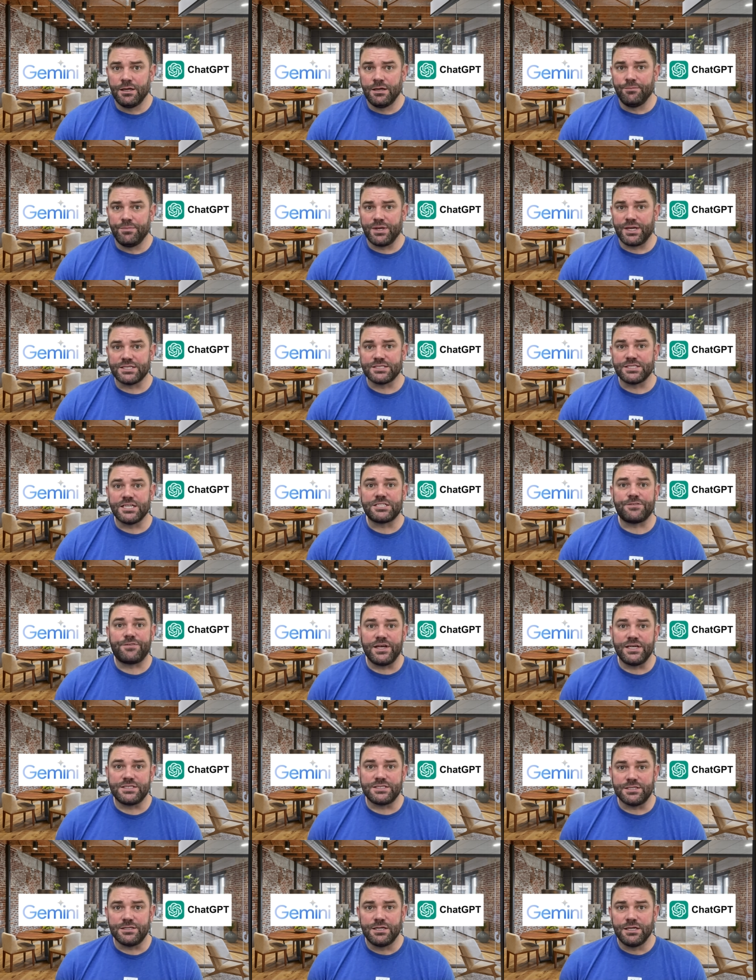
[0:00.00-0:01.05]
Because let's
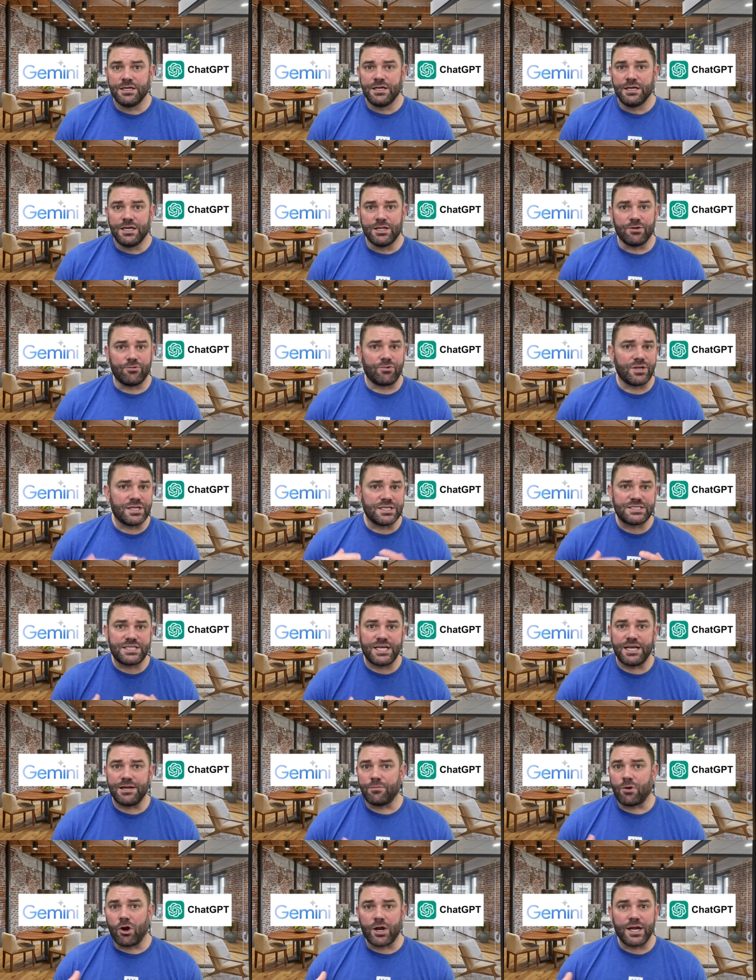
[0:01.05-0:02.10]
face it, in the real estate
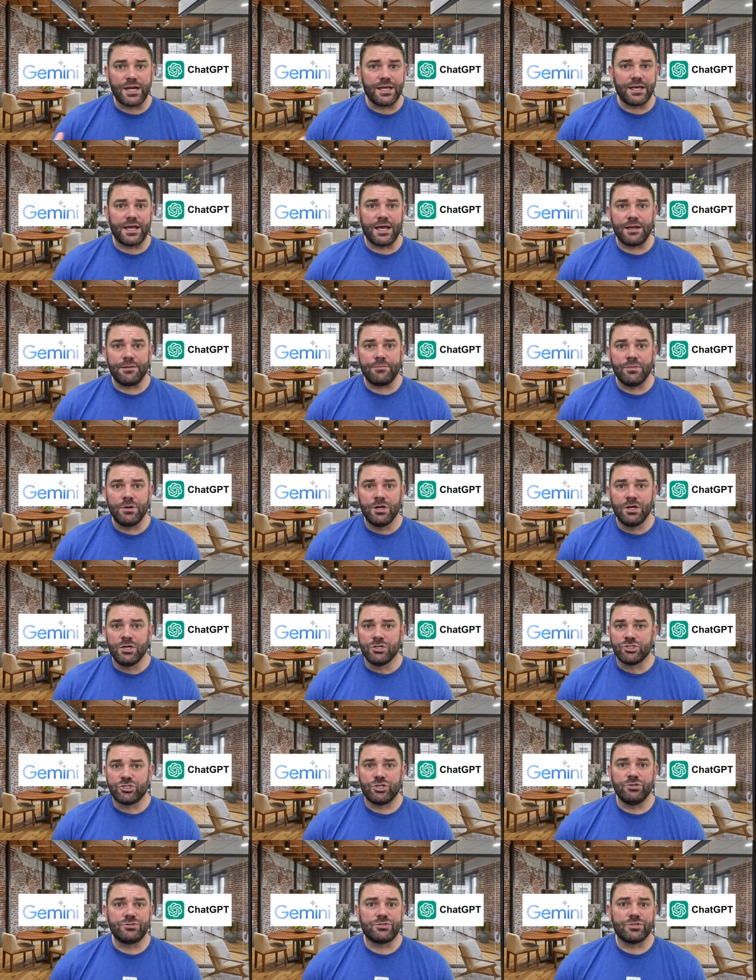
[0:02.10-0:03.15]
and marketing game,
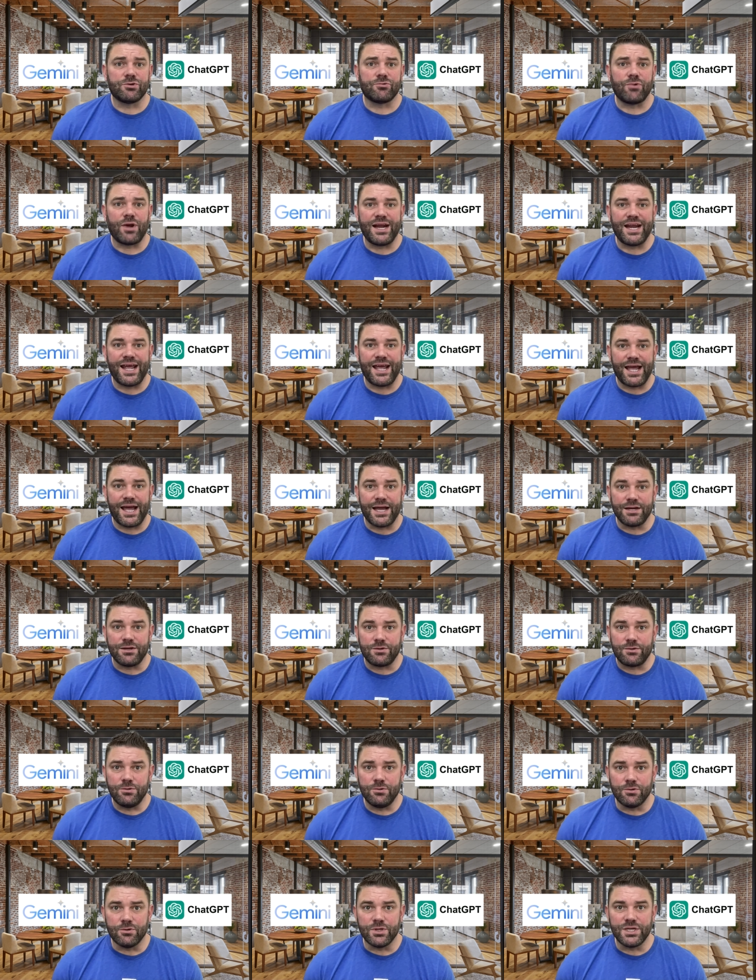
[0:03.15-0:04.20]
choosing the right A I
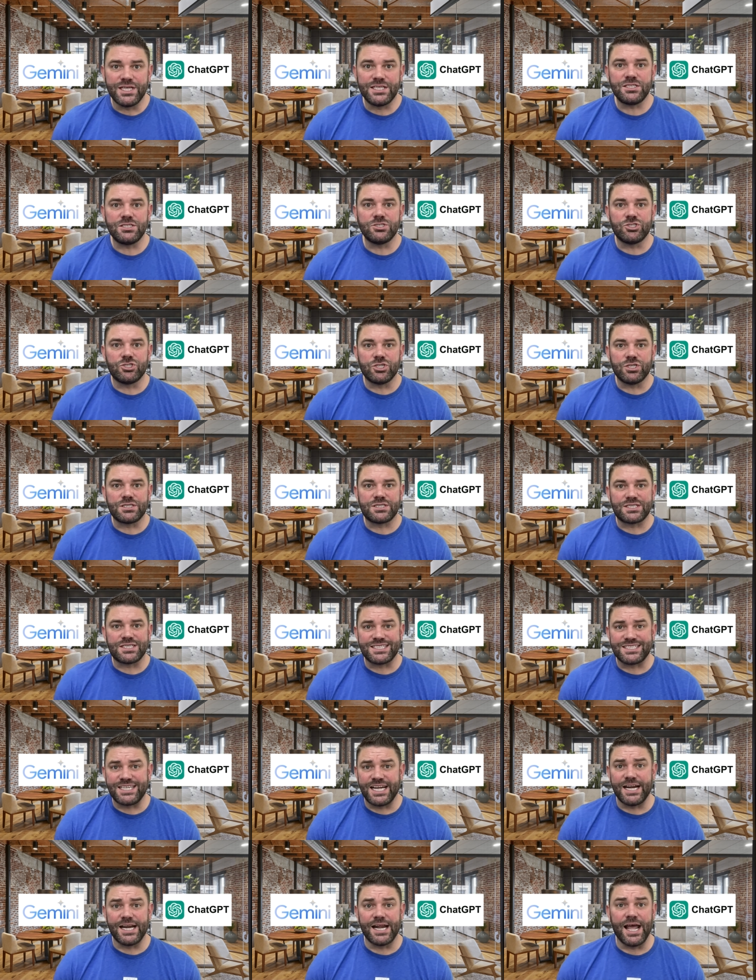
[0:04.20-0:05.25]
tool isn't just
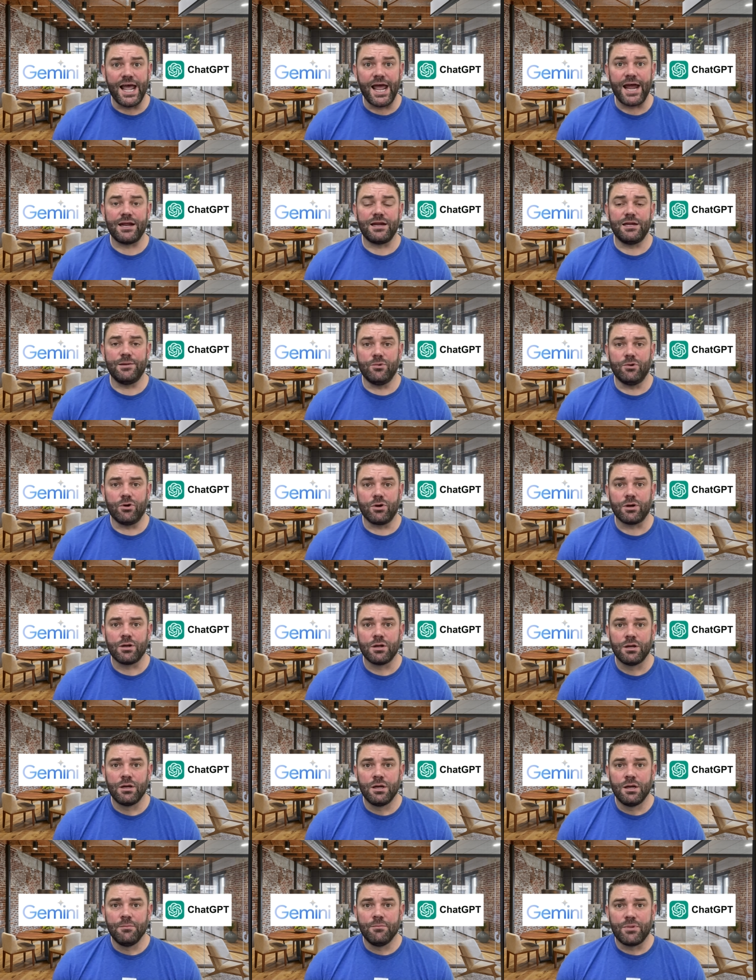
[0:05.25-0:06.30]
staying ahead anymore,
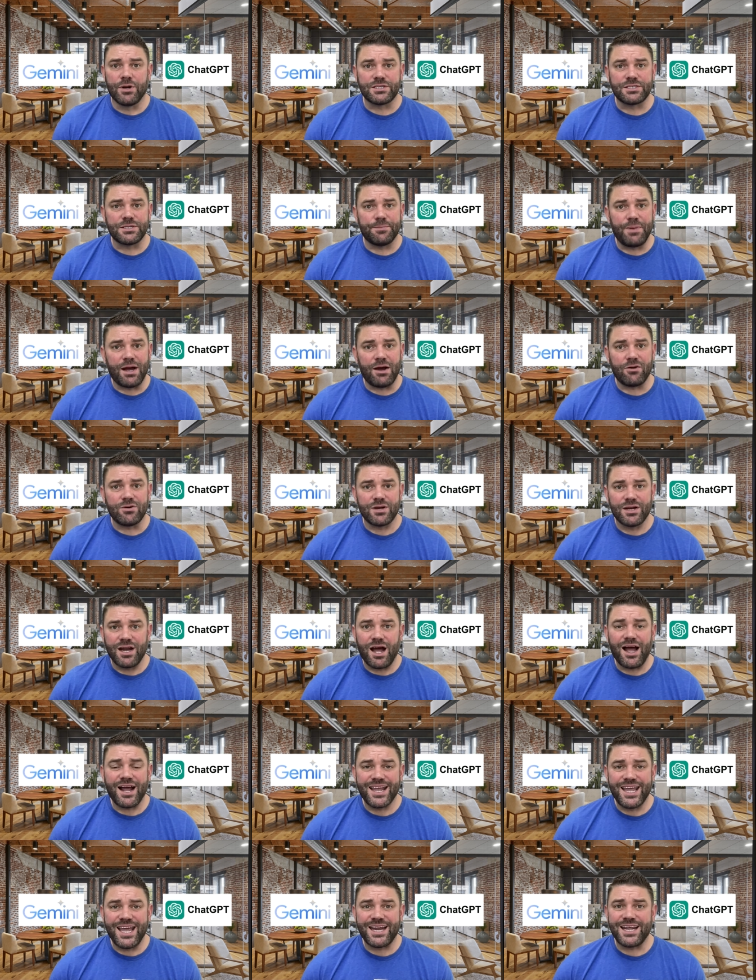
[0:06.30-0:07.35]
but it's about
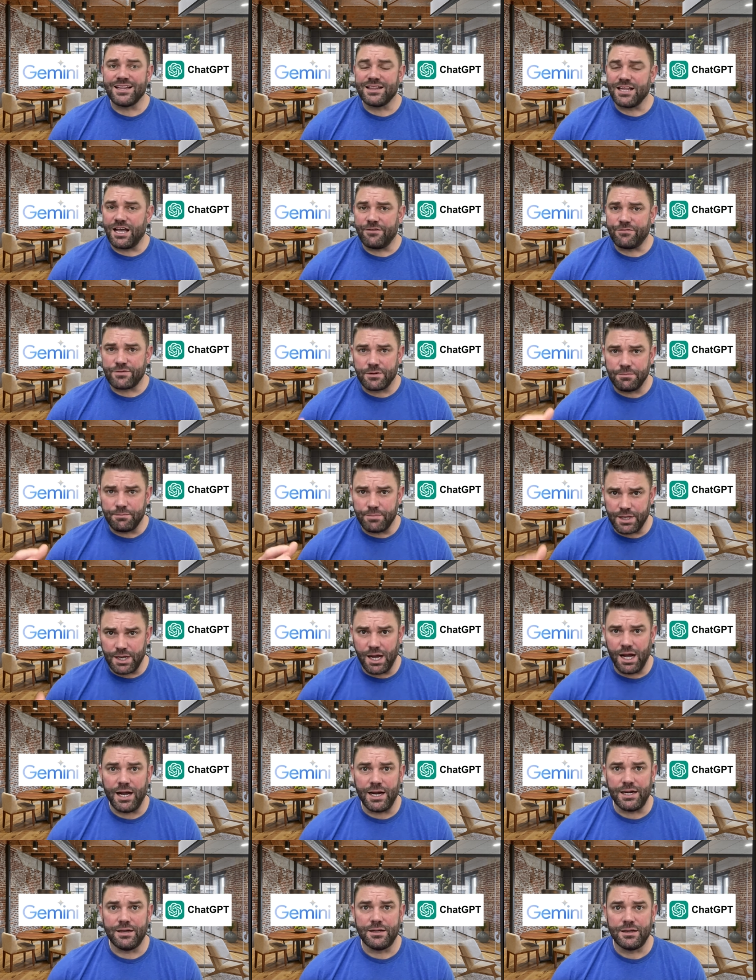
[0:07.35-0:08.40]
not getting left
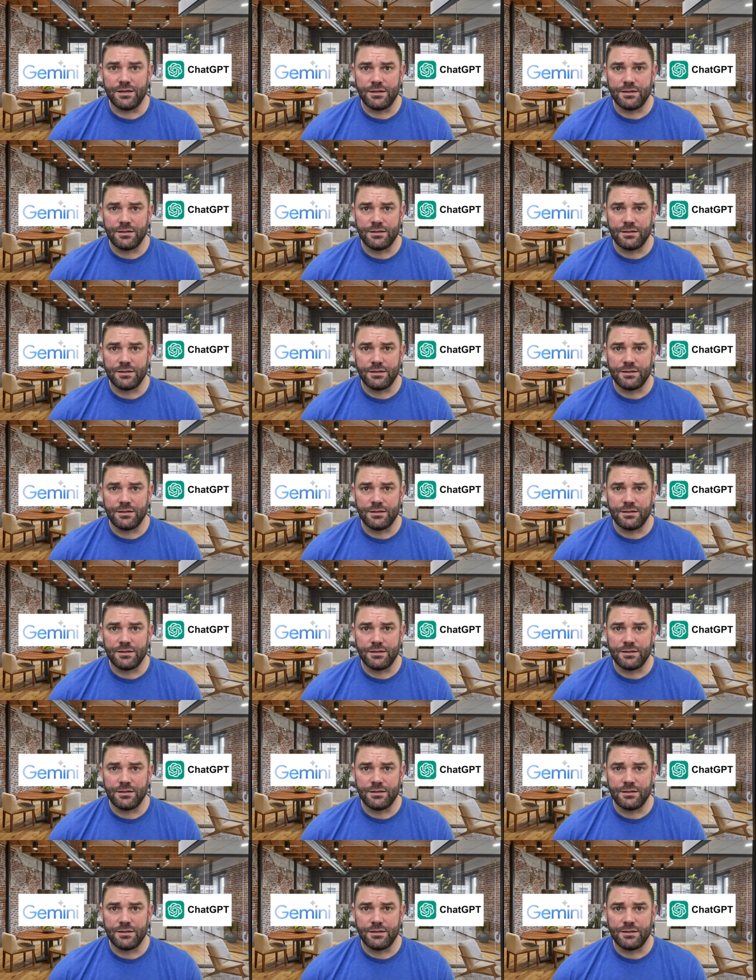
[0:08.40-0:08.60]
behind.